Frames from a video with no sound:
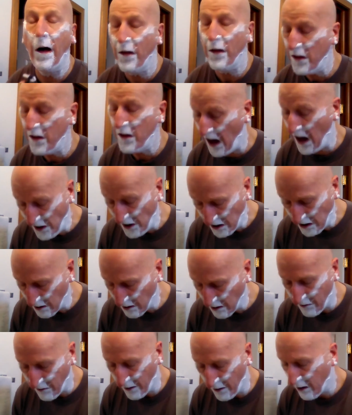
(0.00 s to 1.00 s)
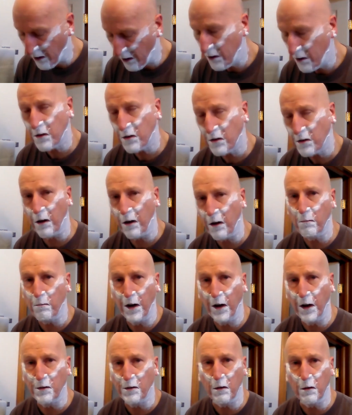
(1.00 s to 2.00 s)
Yeah, this is a very good starter
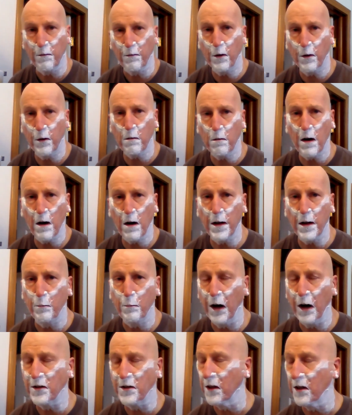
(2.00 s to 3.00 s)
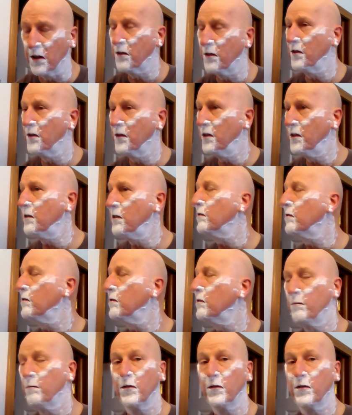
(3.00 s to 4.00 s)
razor. If you're on a budget, this
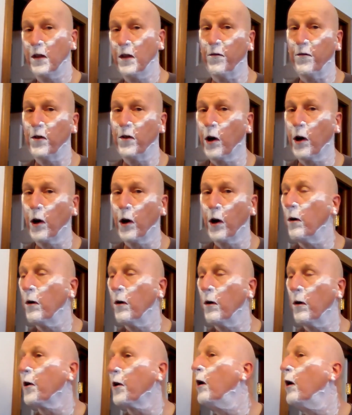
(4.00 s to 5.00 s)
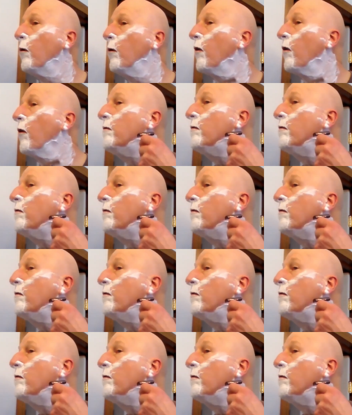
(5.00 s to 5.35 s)
is definitely a good one to go with.